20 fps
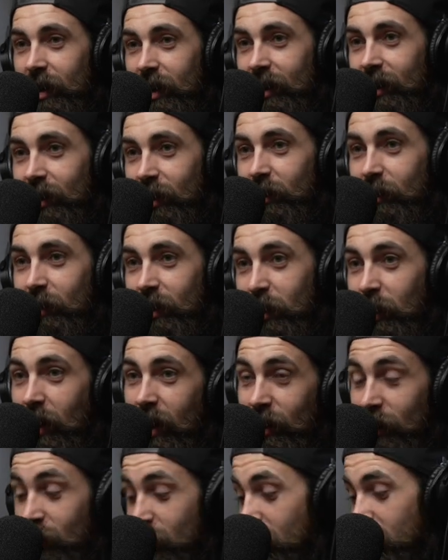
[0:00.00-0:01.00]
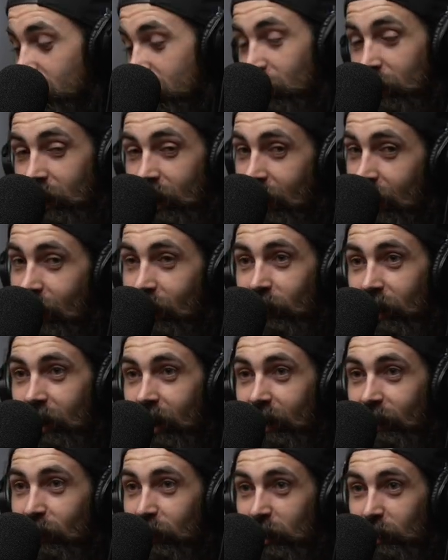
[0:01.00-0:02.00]
she'd be doing it like every day
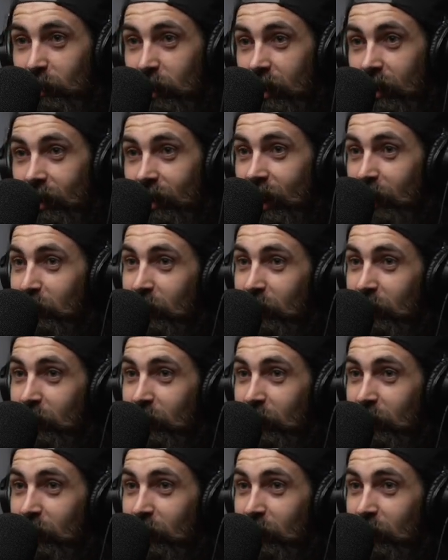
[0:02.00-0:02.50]
if it was up to her.